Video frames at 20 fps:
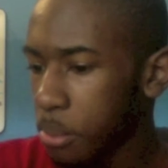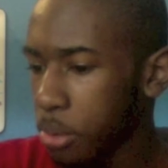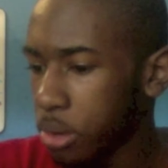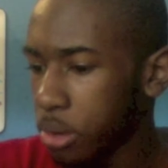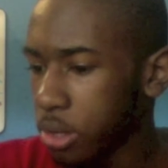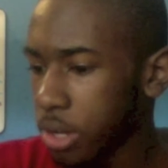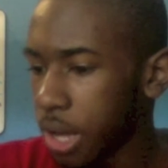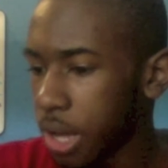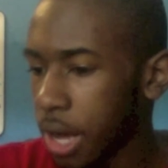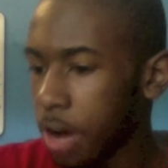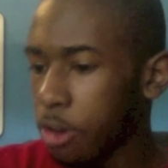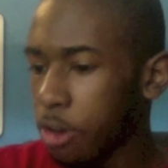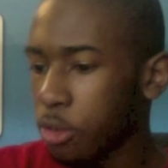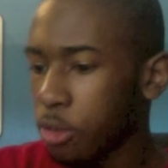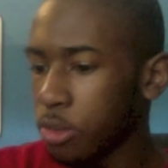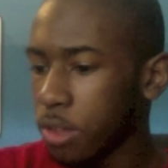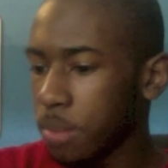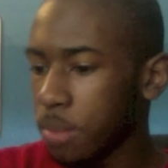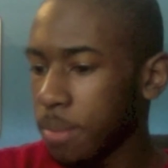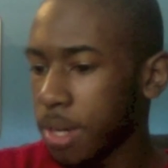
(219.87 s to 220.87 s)
pulling out
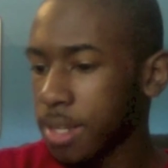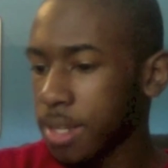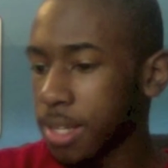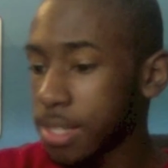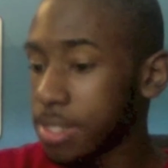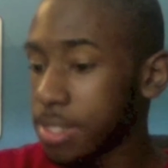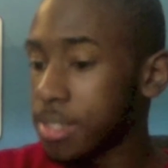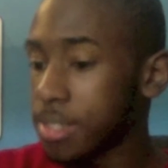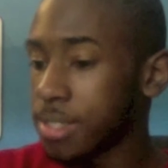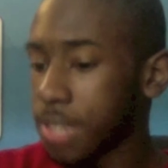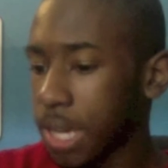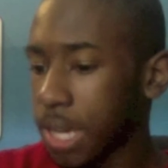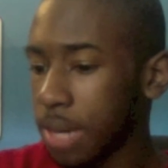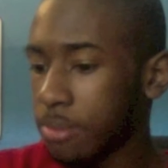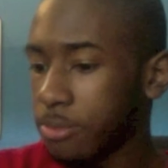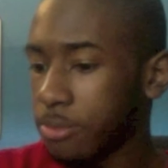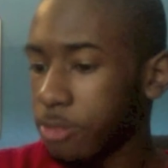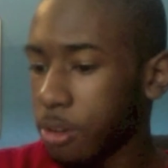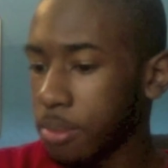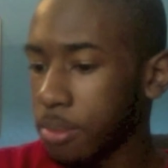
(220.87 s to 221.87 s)
all the magnetic
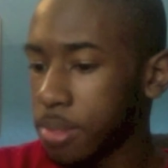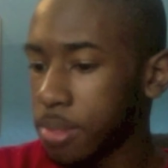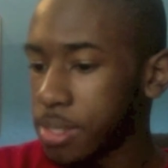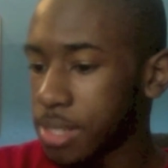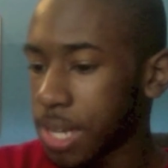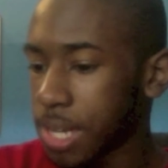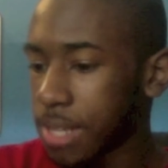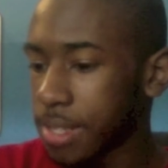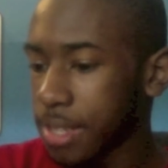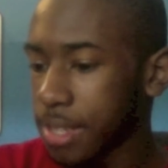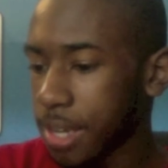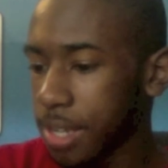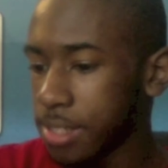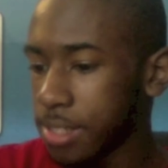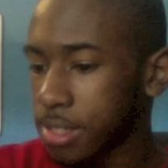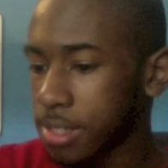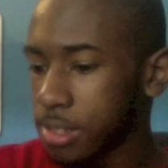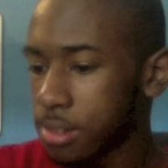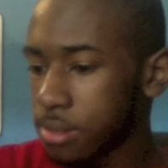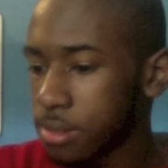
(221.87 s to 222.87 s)
tape from inside the
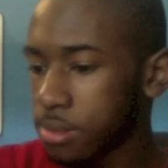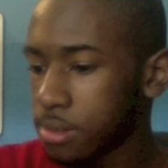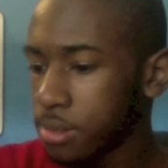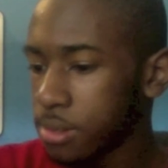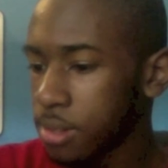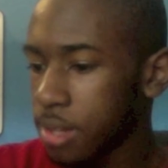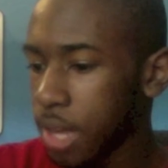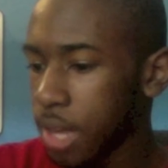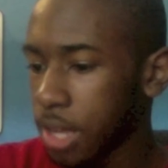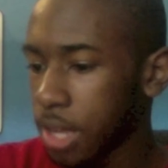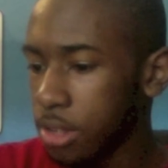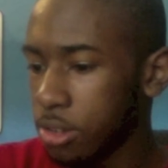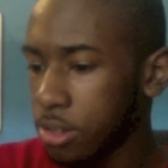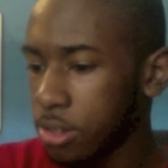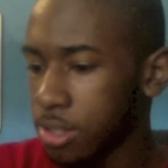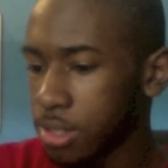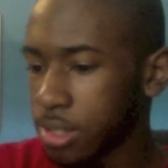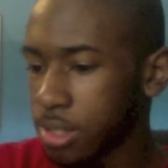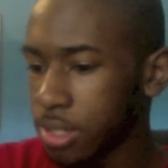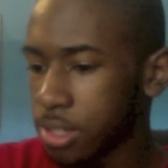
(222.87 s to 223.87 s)
casing, and
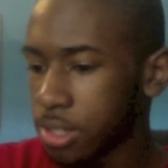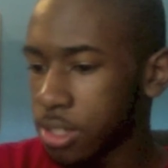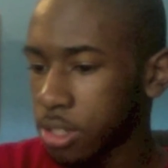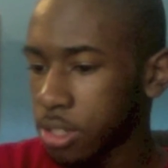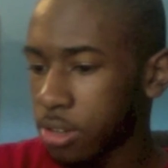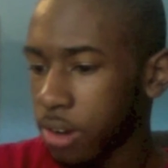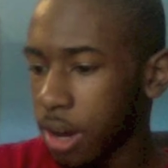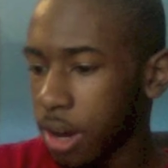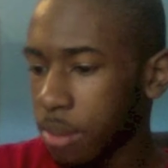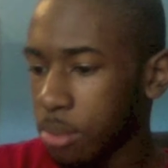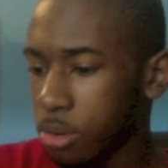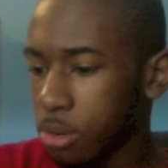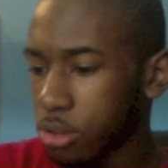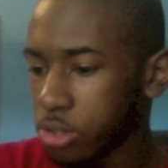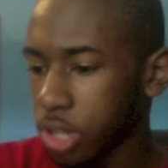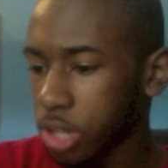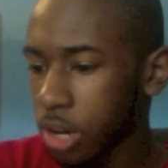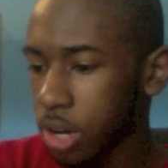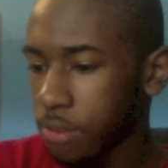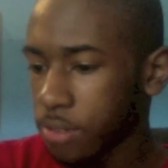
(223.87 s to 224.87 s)
using it to create a
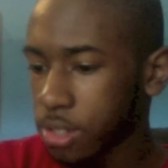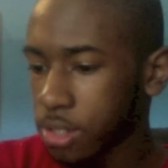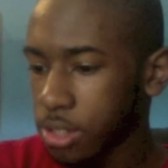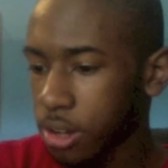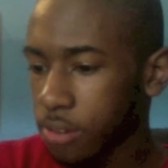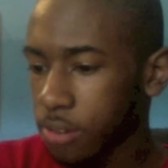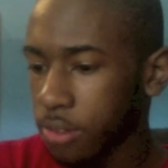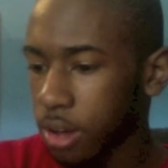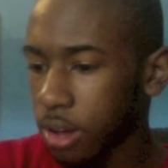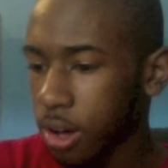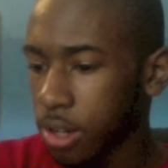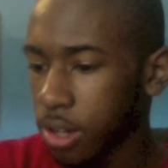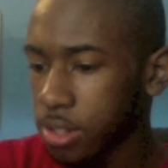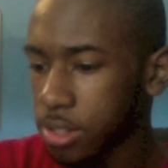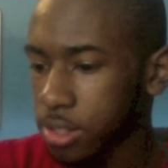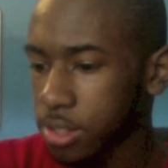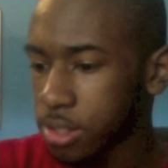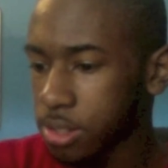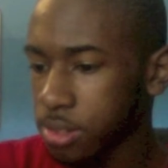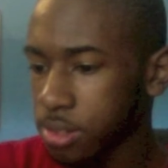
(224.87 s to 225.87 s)
portrait of the
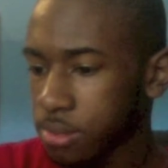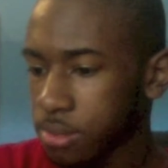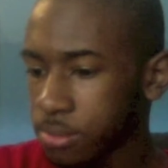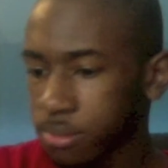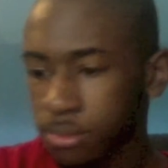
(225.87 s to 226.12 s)
artist.